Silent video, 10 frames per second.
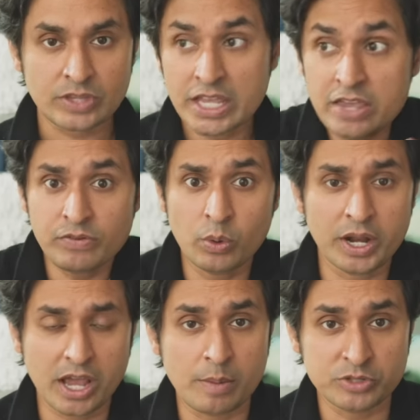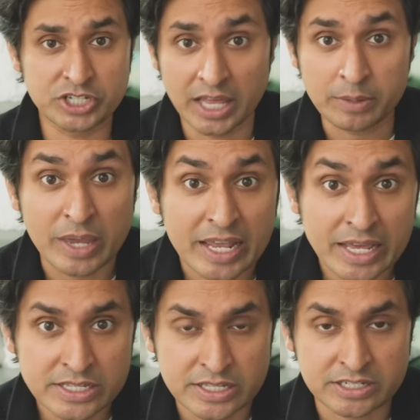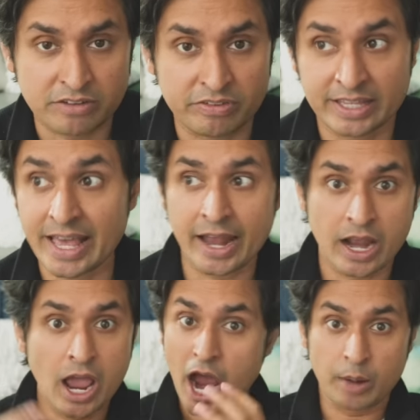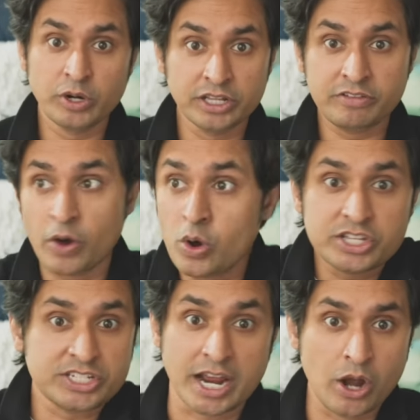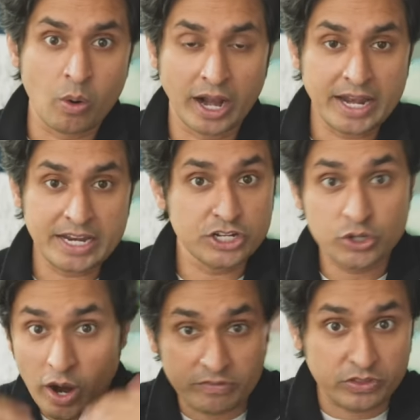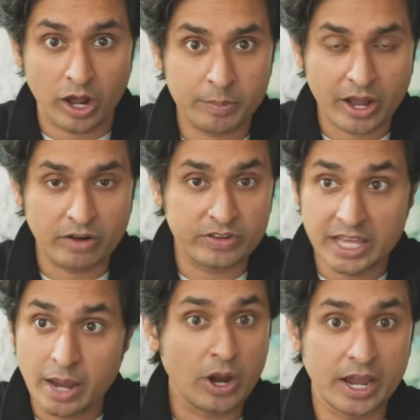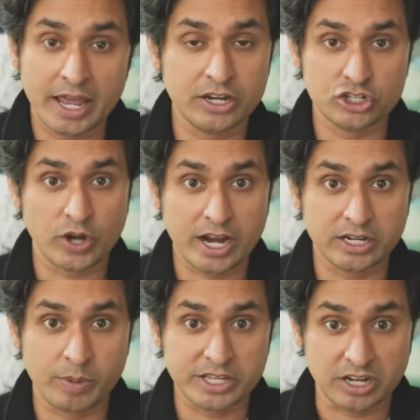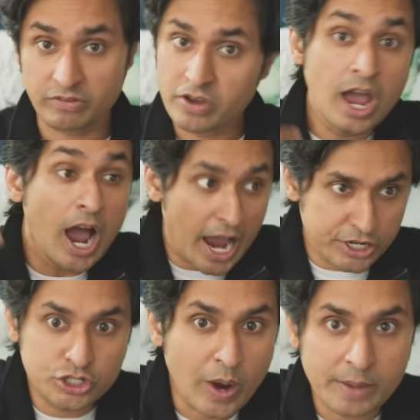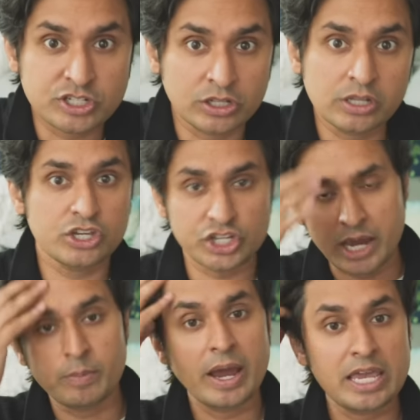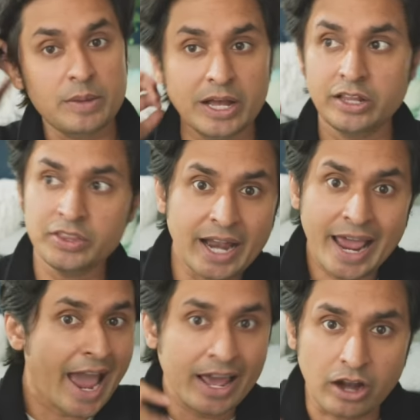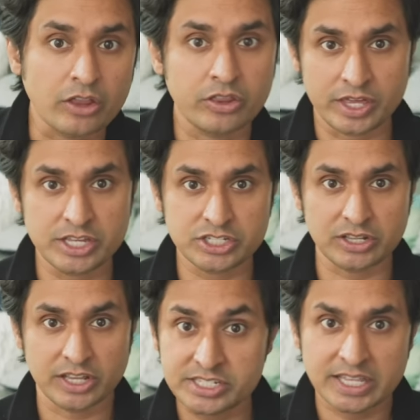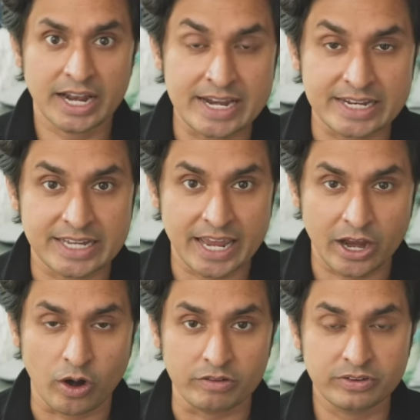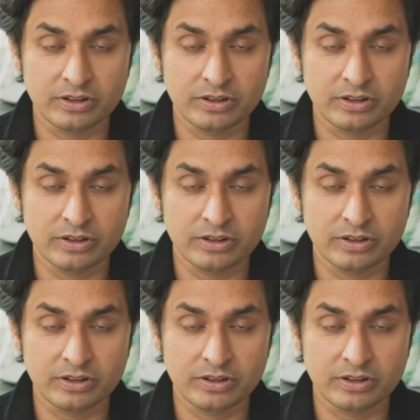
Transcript: Even when it comes to like meetings and stuff like that, I'm really focused. I know what I need to do. I've thought about everything. I'm not getting distracted by stuff. I do absolutely check my email and then I add other things to the list that I need to take care of.